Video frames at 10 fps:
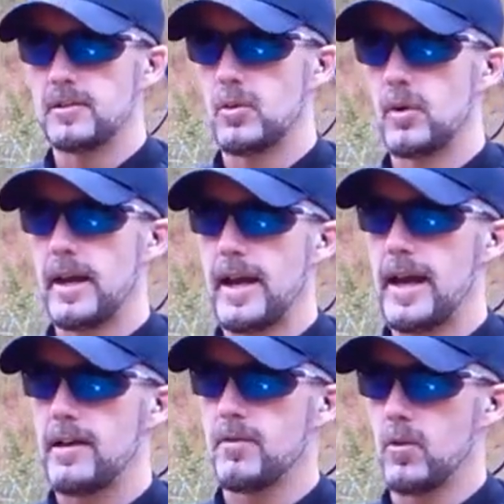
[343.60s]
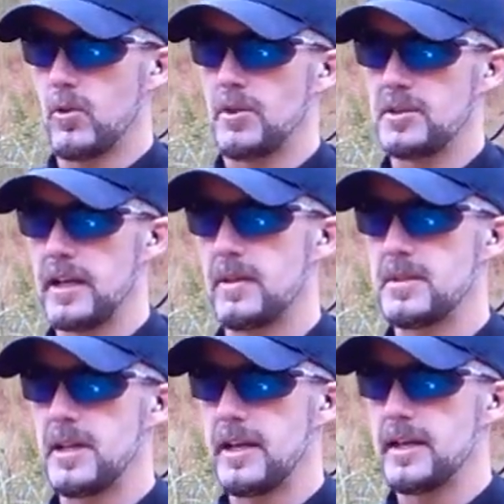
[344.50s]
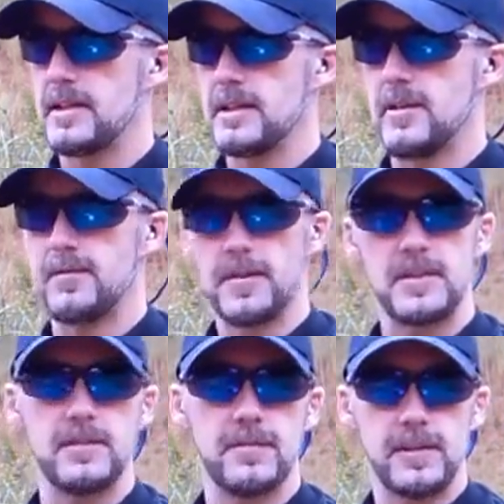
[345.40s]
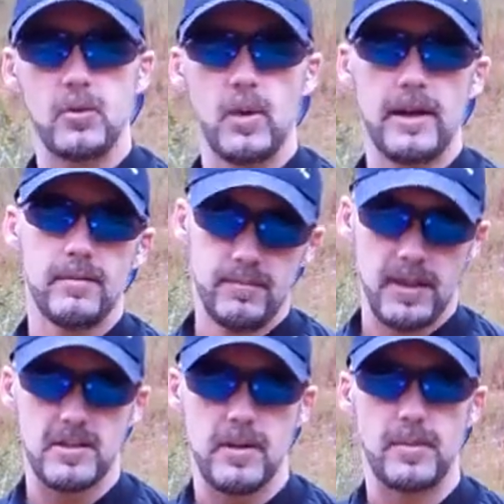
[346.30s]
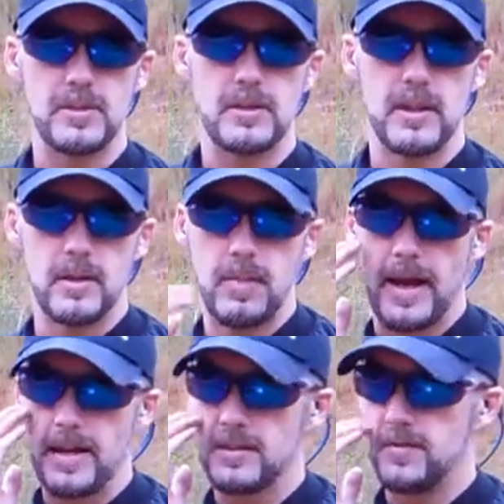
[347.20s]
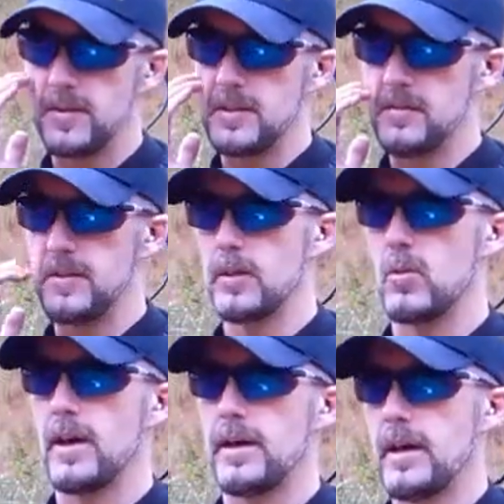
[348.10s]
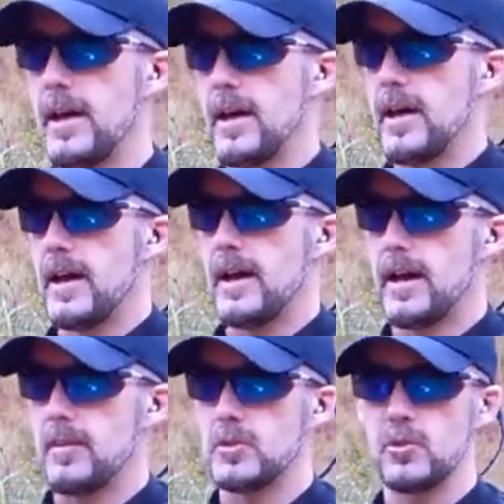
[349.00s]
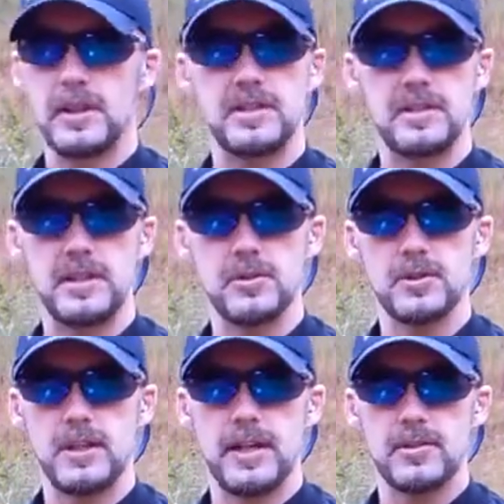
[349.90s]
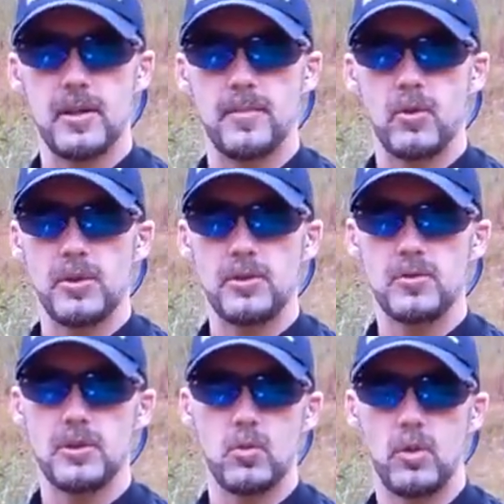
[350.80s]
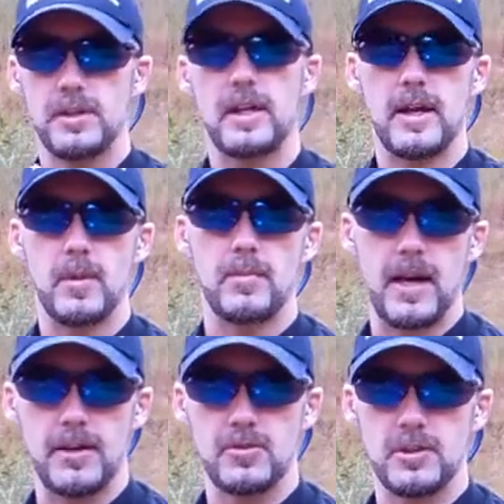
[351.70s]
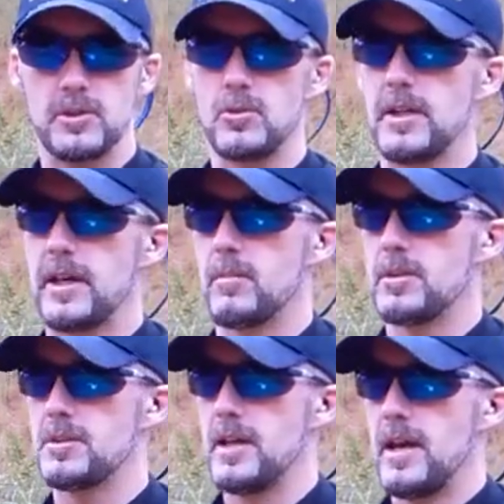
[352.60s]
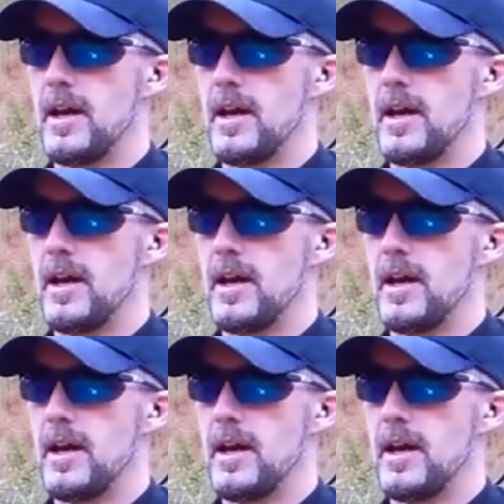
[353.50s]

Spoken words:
So what I have, or the setup today, is I'm 15 feet away, as I mentioned in the past, 15 feet away. I'm shooting at steel today, so I'm only using one camera. I'm not using two cameras.